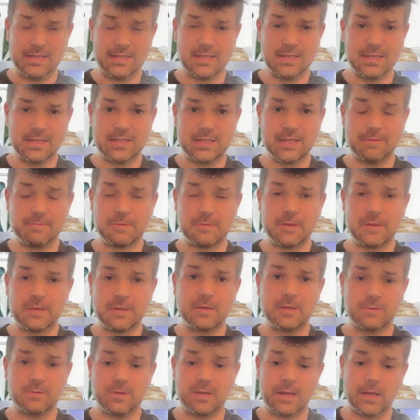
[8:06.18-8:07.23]
is something
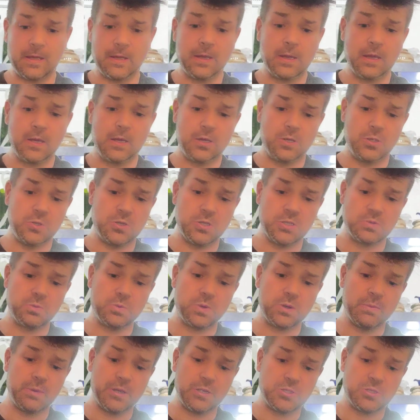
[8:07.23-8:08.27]
you just want
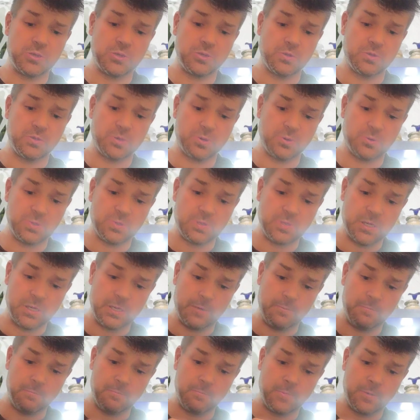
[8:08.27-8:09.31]
to make sure there's no seam.
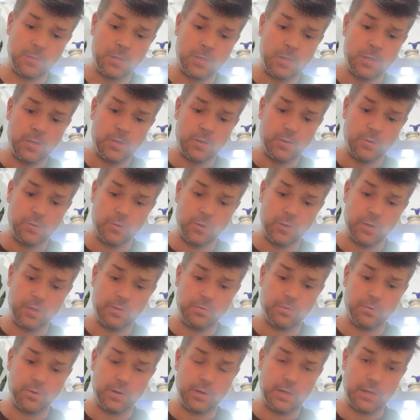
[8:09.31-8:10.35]
You're looking
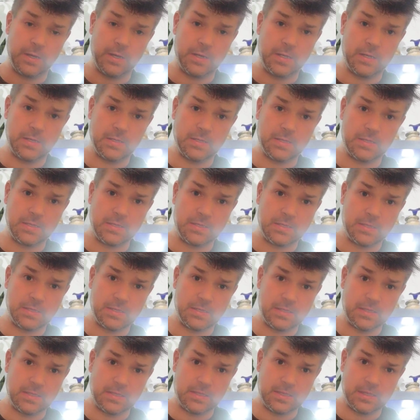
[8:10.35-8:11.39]
for
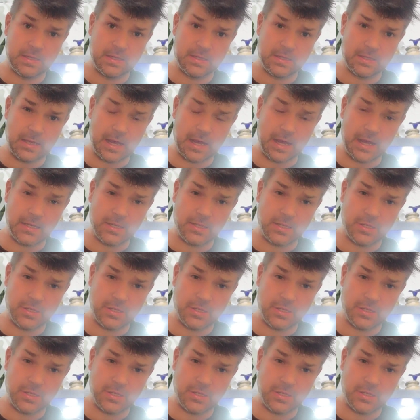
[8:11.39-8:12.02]
inconsistencies in the size and